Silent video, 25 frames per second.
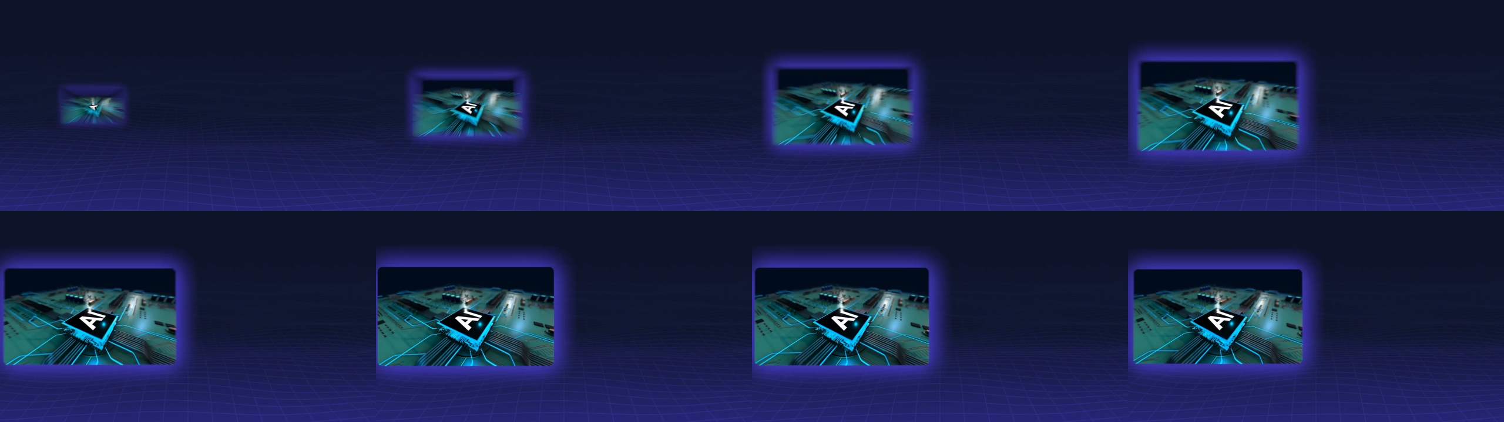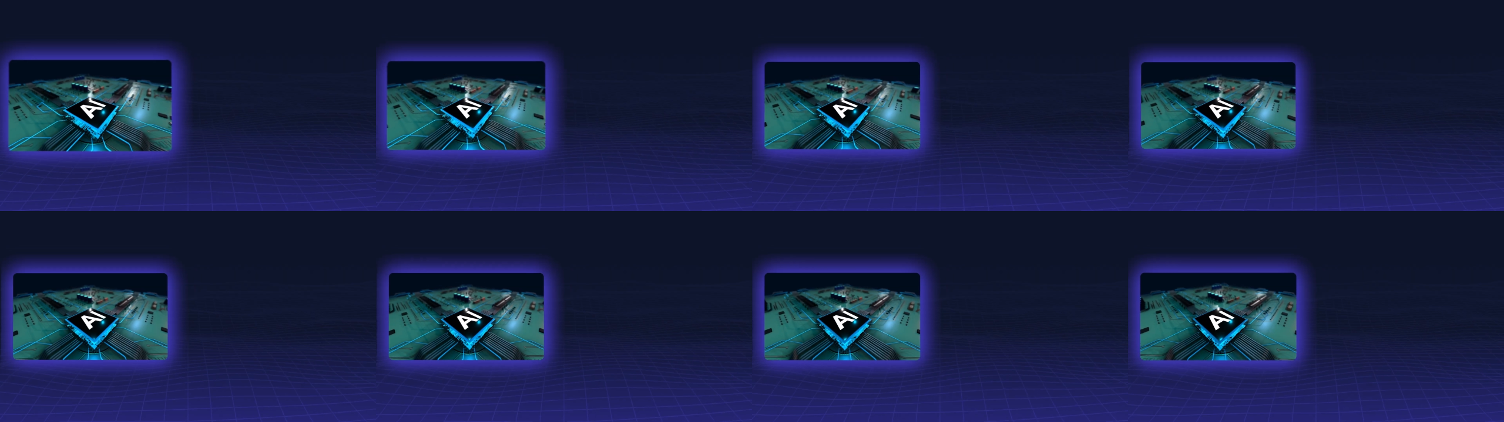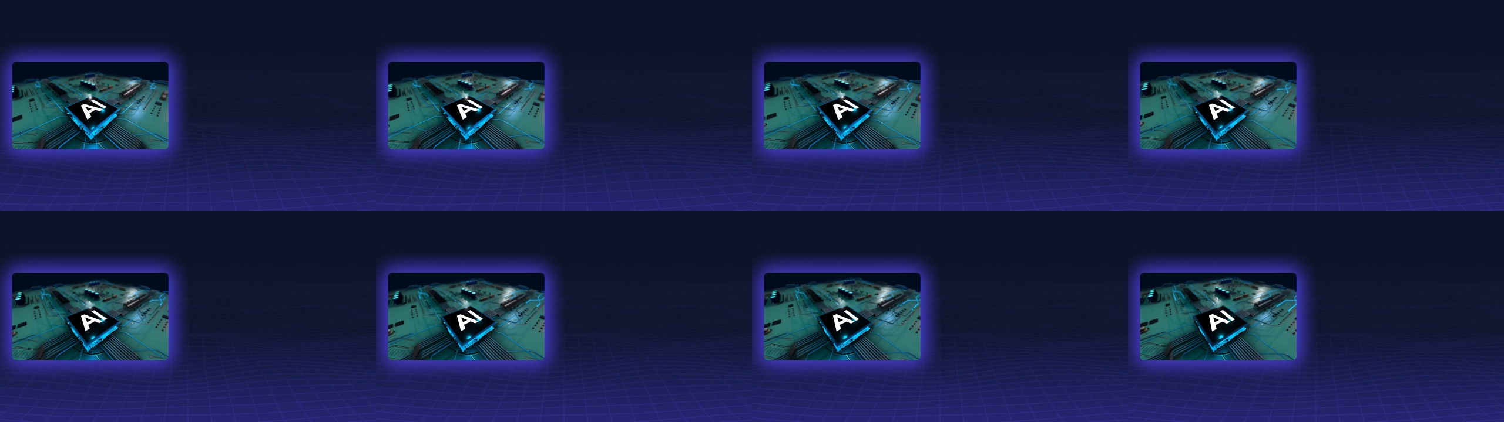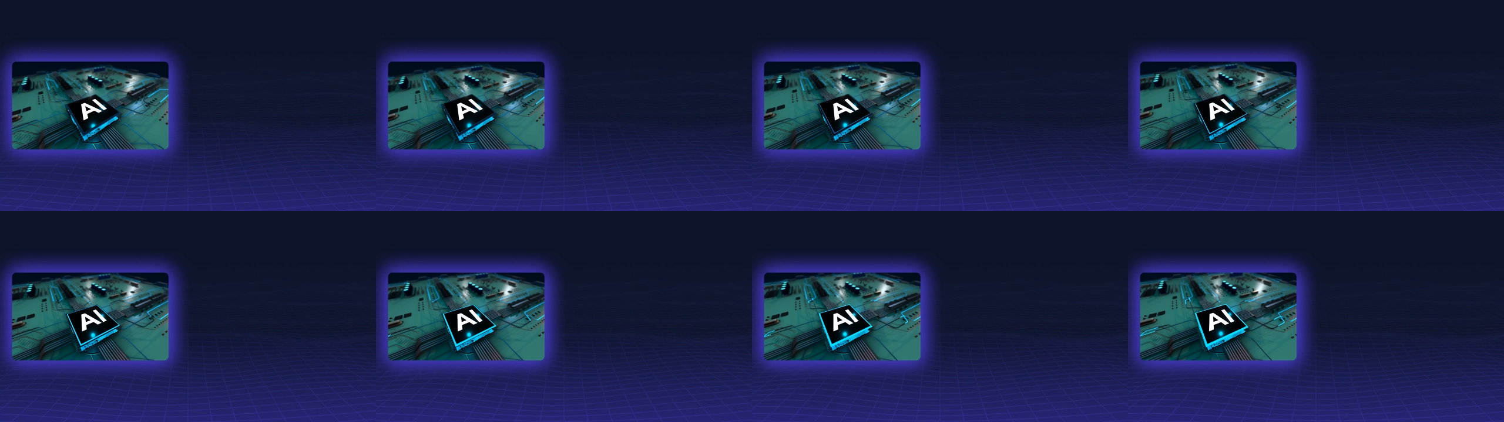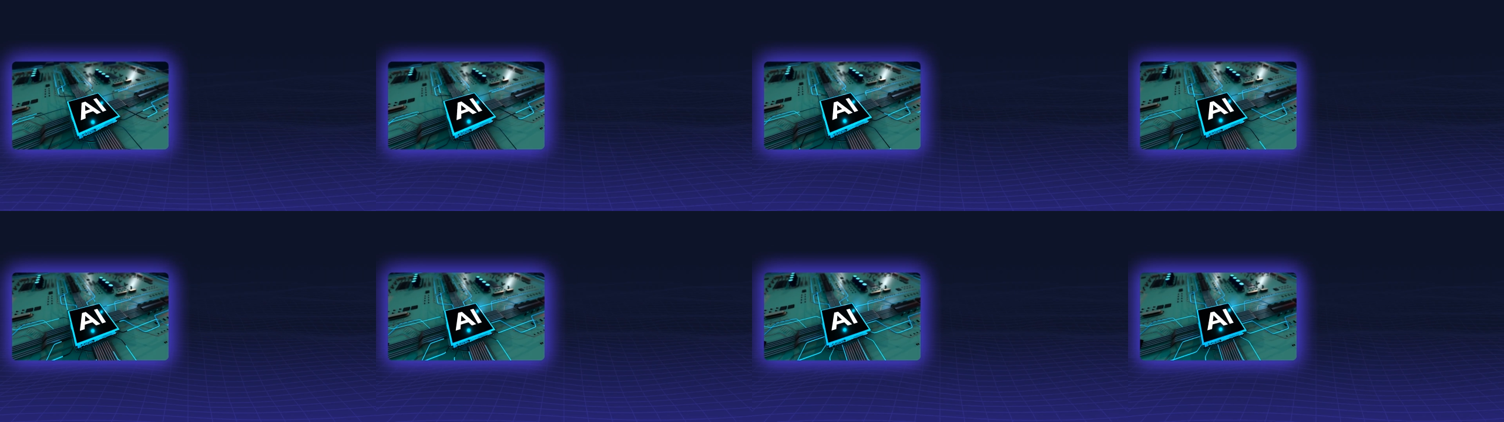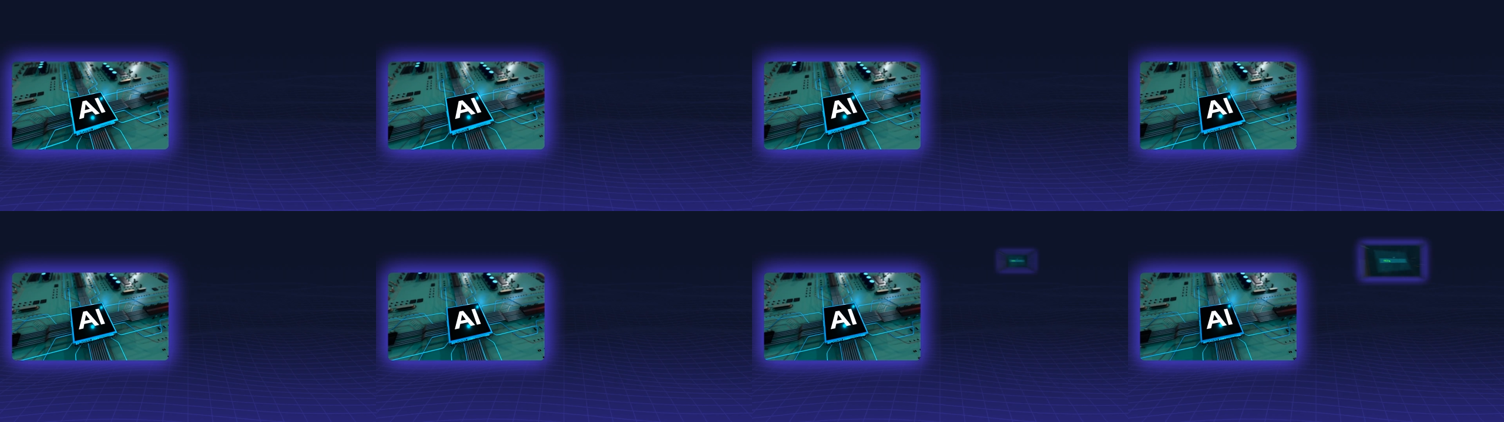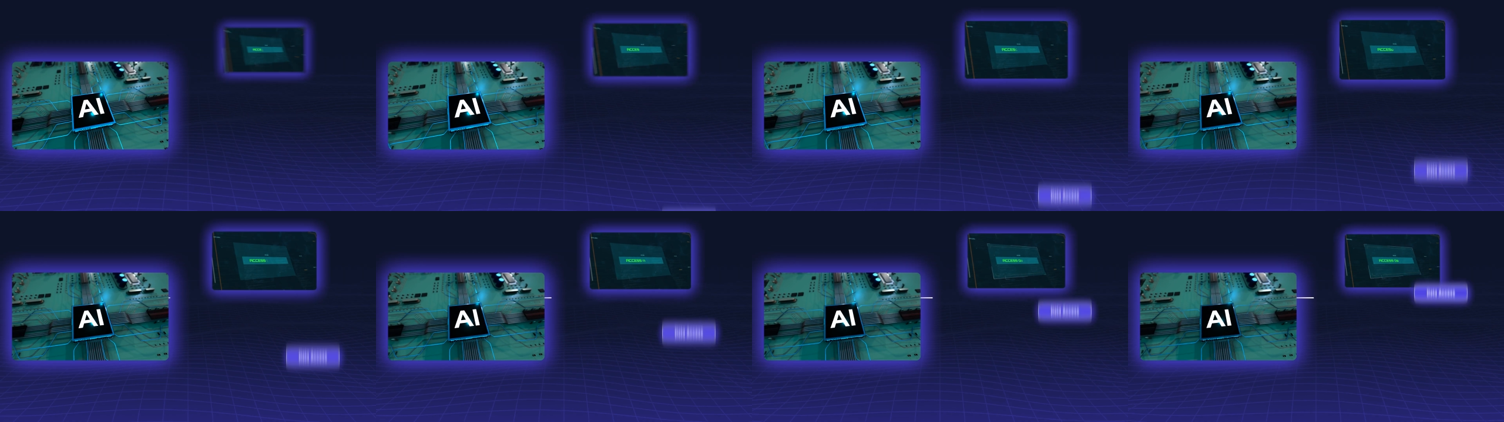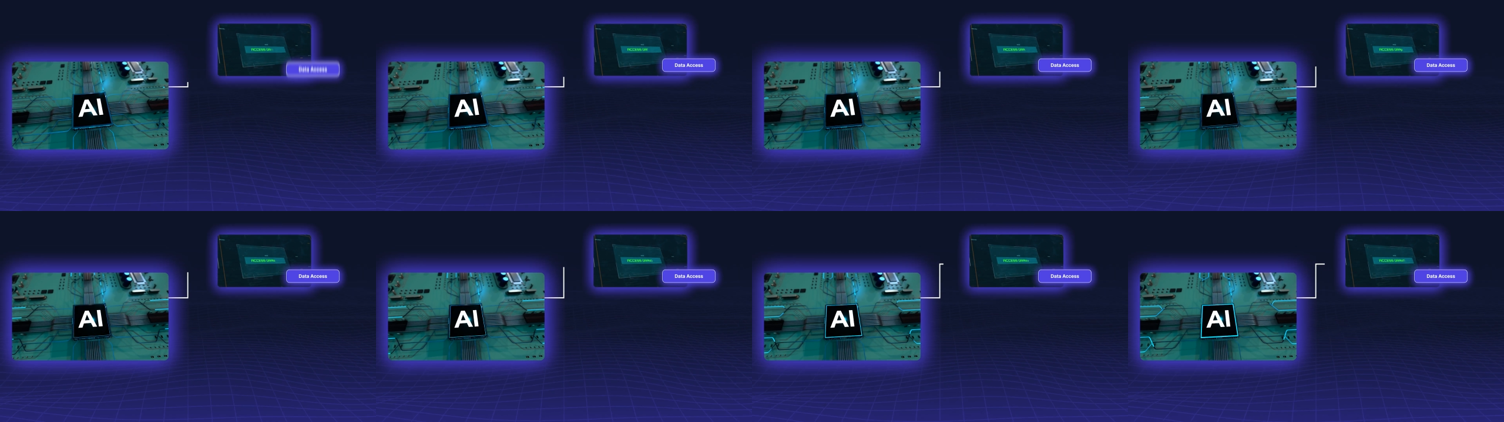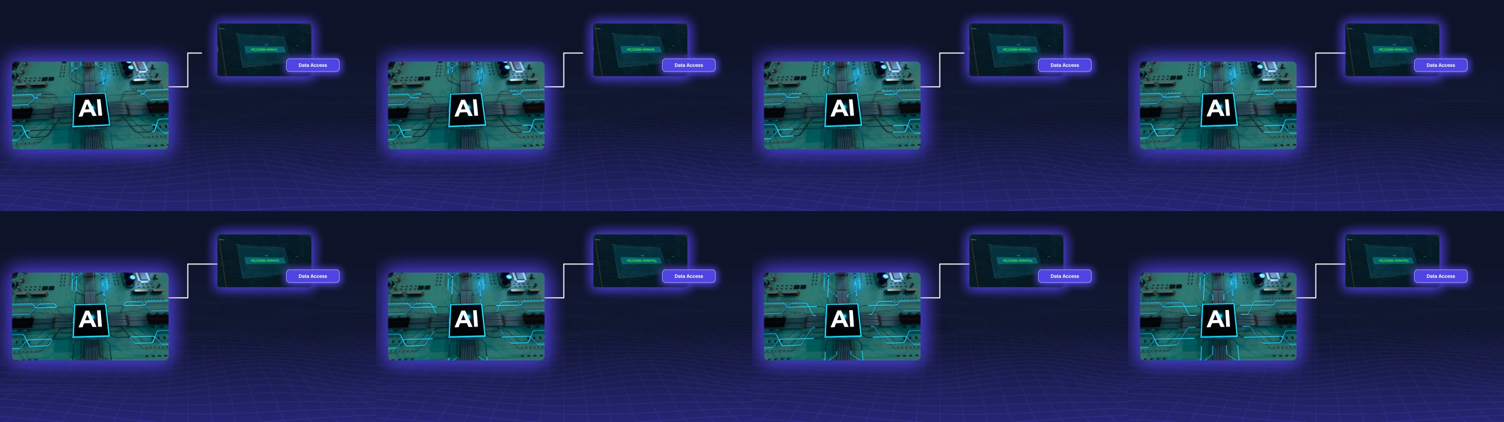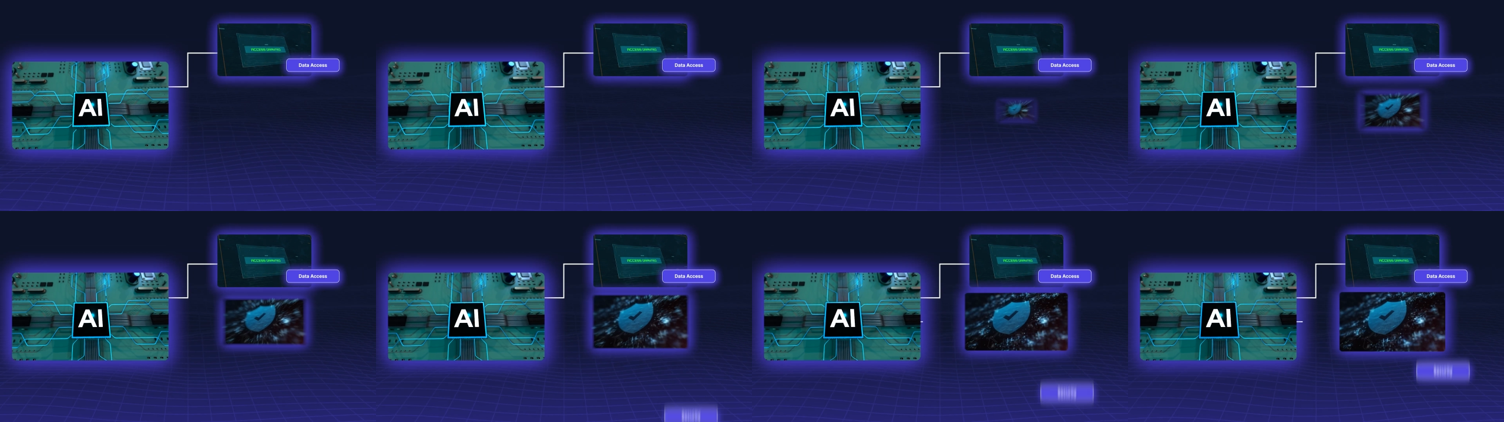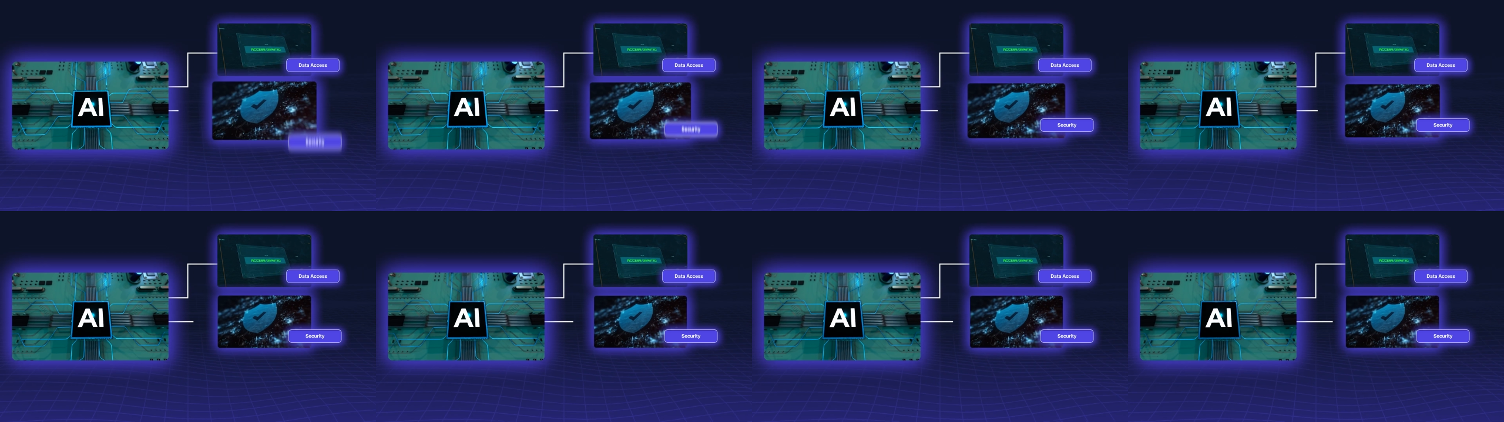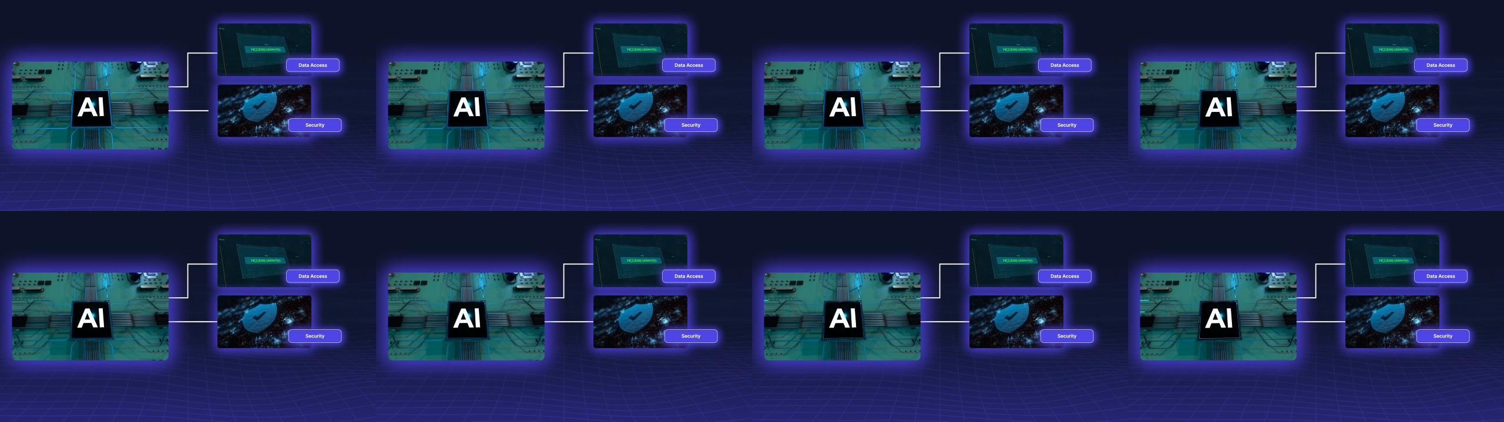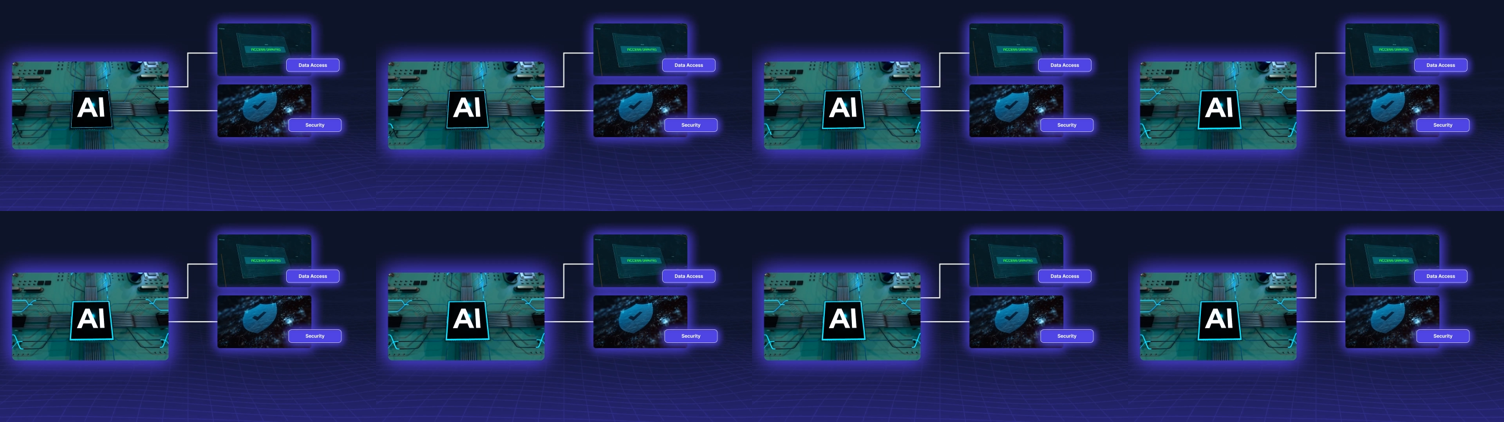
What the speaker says: No face is visible, so there are no lips to read.